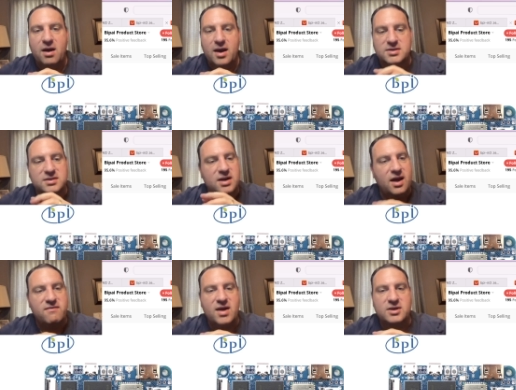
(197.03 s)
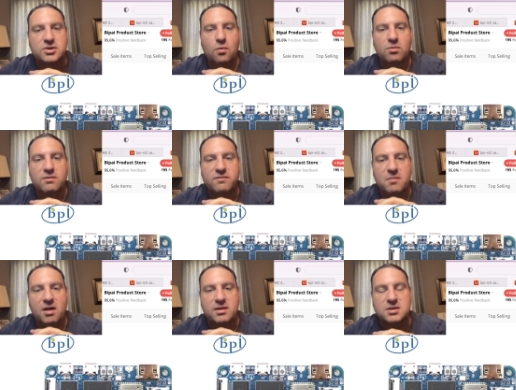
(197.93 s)
as I said, I haven't actually ordered from
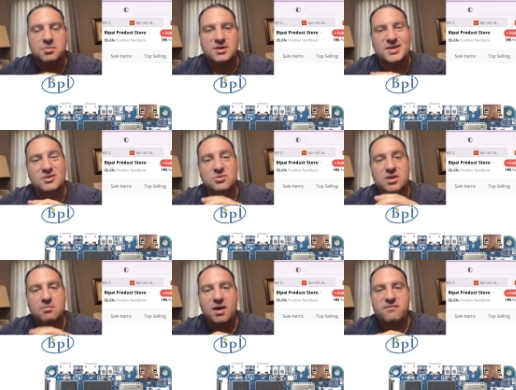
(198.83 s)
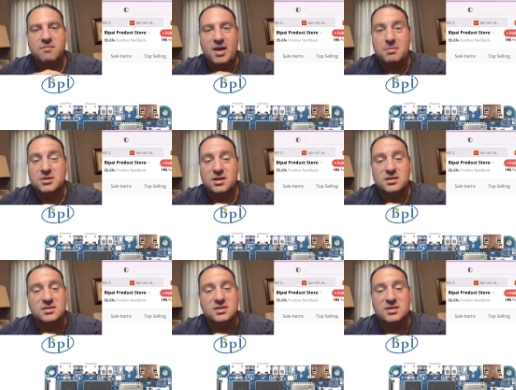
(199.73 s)
AliExpress. I usually get mine from Amazon
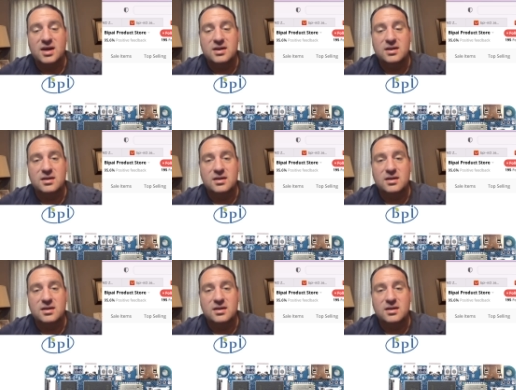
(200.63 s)
because it's got